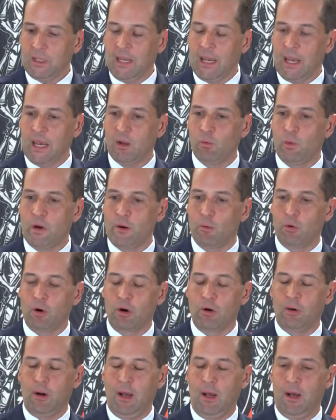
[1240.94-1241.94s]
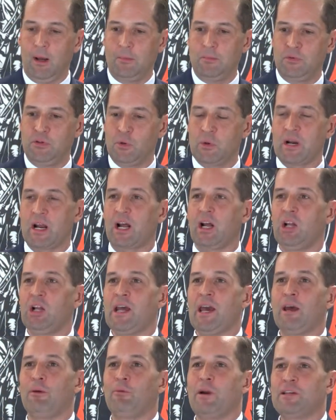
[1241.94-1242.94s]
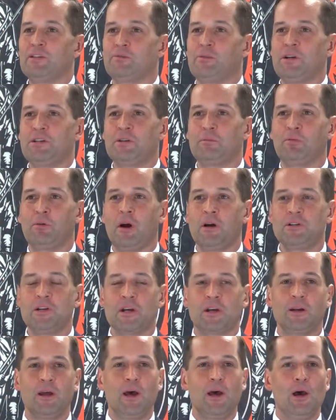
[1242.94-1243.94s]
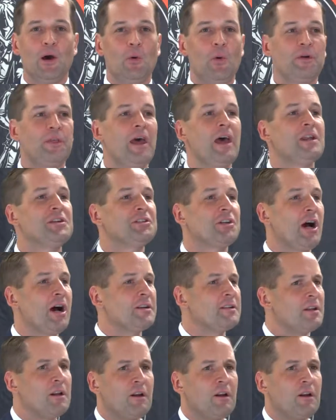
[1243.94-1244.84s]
And we were doing a clan restoration project with Ed Childs.